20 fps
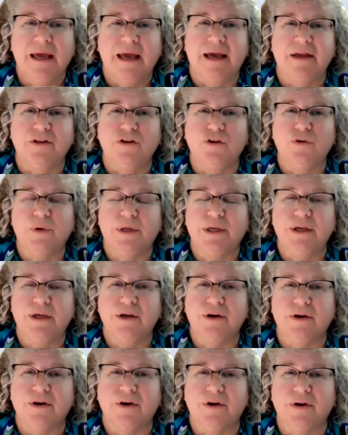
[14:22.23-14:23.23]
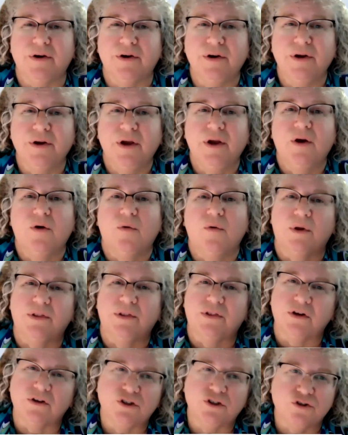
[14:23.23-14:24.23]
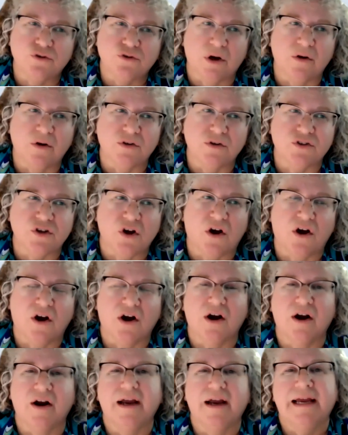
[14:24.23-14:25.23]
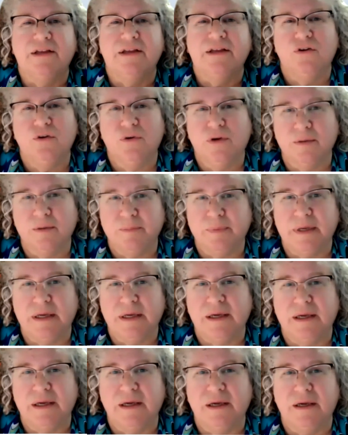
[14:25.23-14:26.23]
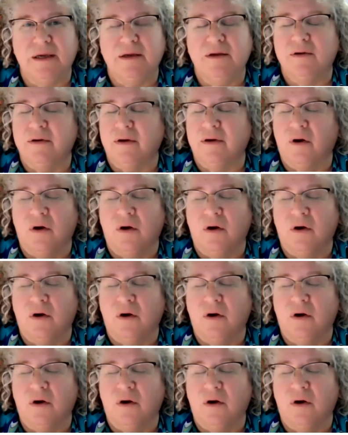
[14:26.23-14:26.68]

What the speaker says: and you hear what their struggles are, and you can be